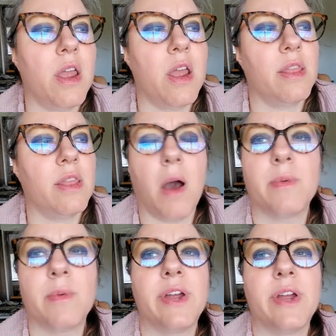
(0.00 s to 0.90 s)
the
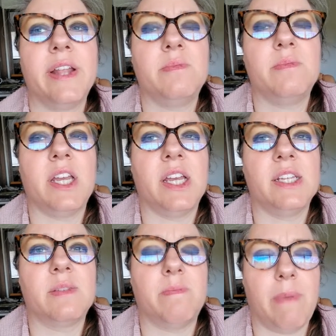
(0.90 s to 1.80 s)
pomegranate to me is
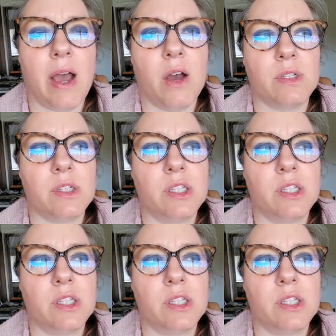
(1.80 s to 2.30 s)
about